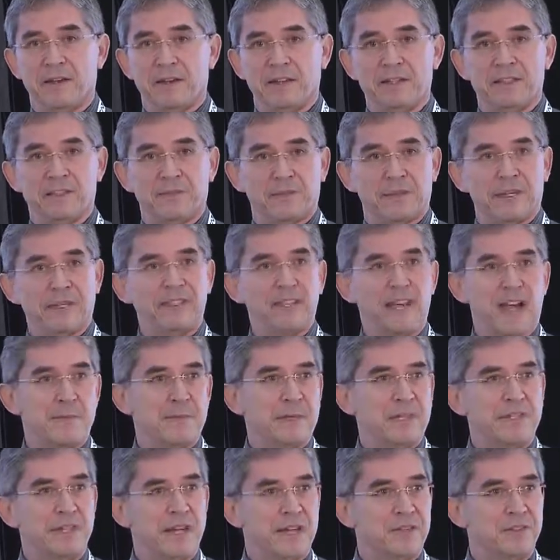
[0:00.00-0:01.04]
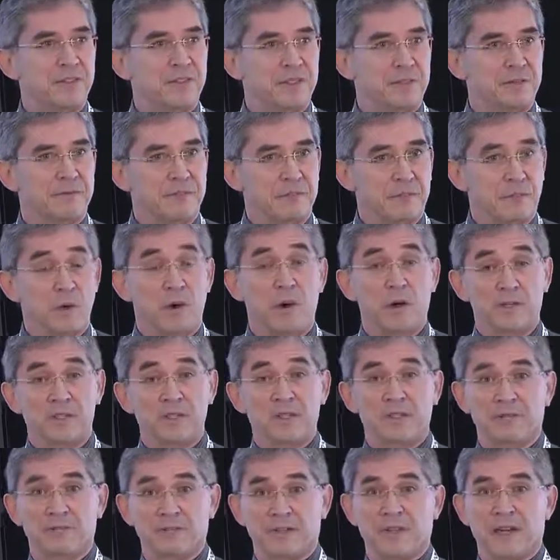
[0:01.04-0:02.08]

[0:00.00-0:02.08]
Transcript: and it's very time-intensive and costly for